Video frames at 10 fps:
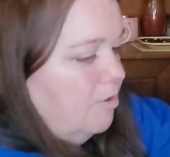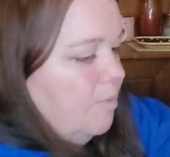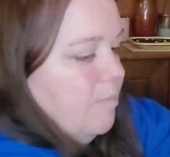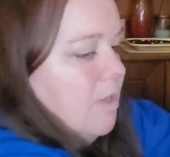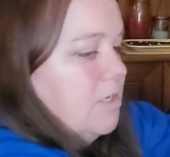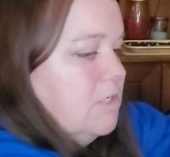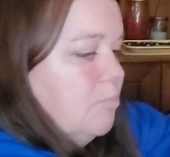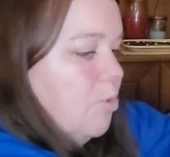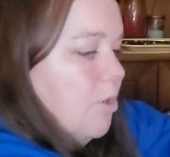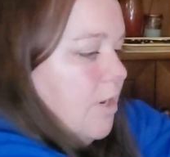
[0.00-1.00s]
Maybe I did
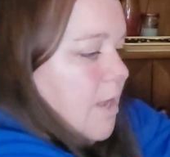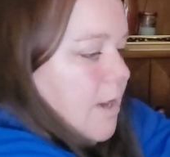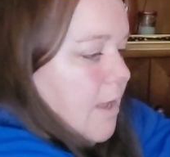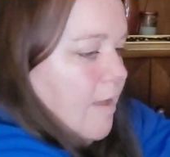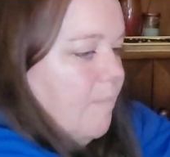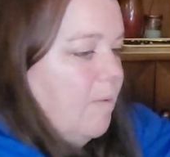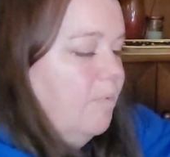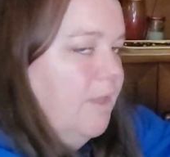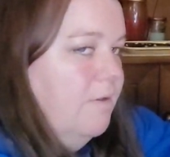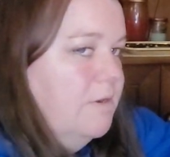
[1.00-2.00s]
more, and I have my
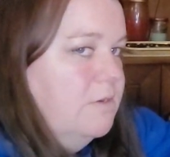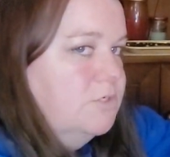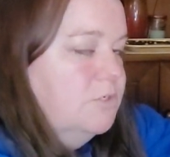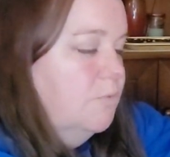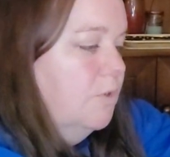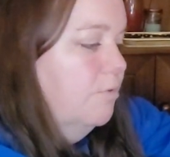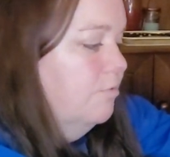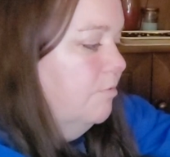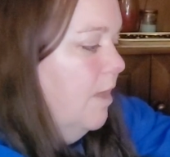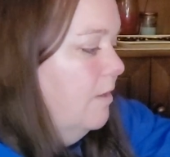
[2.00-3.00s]
planner here too. We'll go
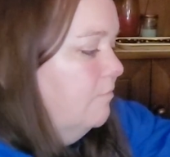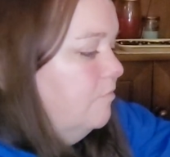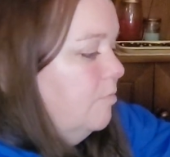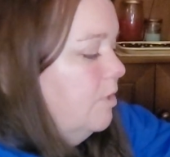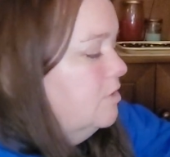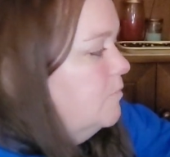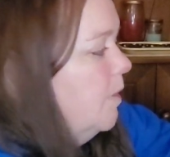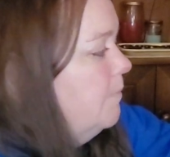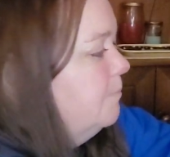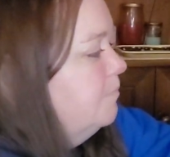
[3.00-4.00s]
through that in a few minutes.
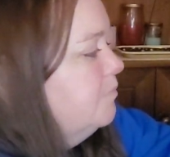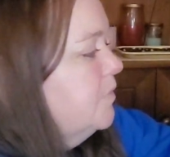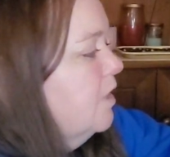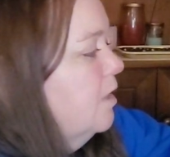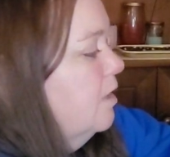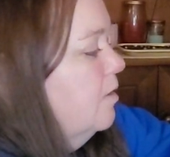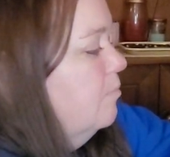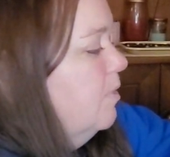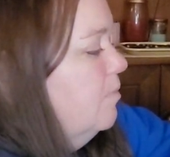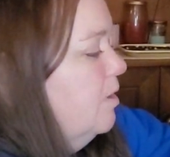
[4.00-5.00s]
But
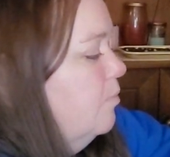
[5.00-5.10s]
maybe I